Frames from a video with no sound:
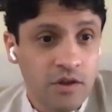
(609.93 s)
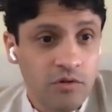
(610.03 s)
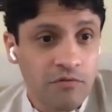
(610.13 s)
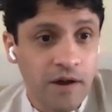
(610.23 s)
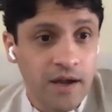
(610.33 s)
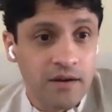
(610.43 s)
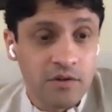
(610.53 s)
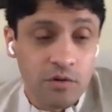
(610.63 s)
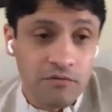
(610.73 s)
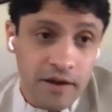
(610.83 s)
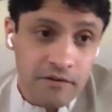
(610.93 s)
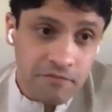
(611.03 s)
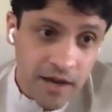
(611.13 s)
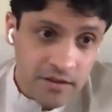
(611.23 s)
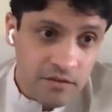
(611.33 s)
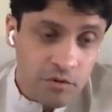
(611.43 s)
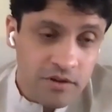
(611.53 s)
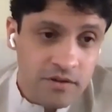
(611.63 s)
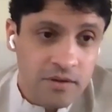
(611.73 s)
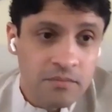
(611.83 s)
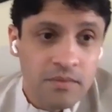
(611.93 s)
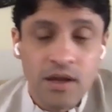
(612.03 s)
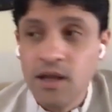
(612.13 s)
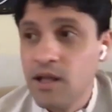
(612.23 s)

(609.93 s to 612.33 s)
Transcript: You'll find faith in Buddhism.